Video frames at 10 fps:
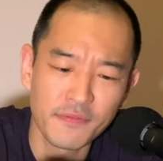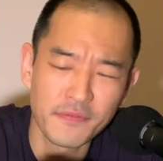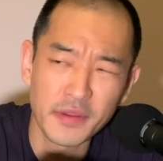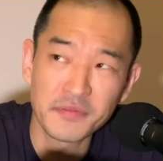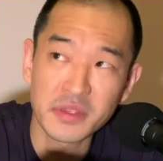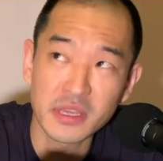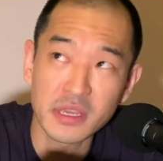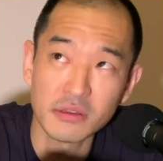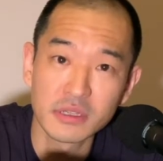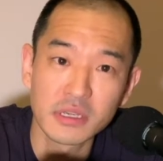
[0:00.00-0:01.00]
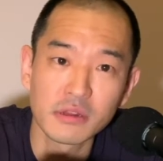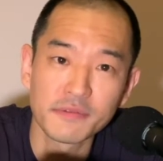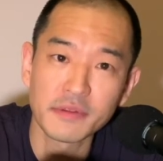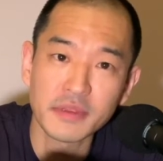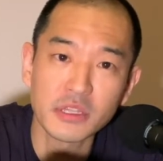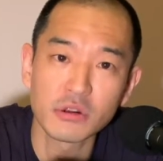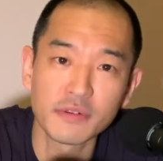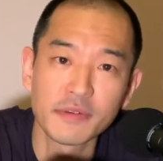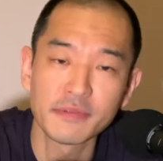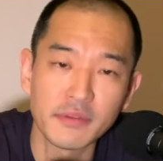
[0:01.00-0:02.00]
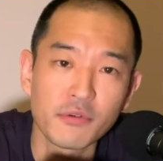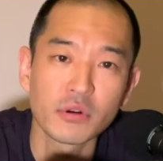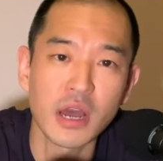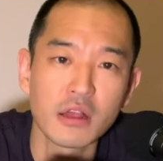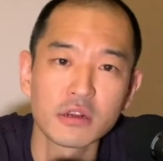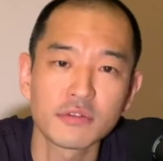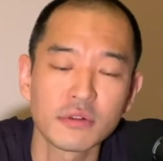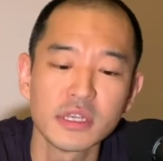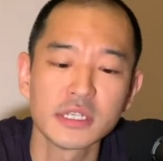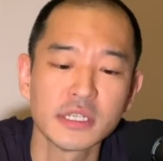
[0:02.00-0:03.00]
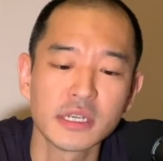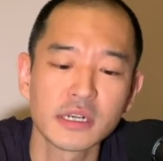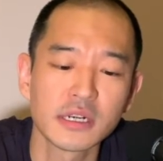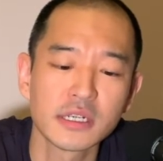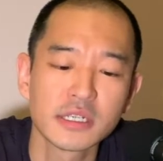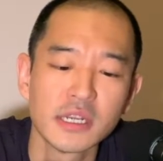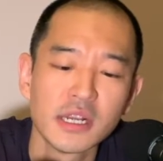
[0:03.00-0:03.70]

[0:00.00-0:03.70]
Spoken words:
it was either $52 or $54 for these sneakers.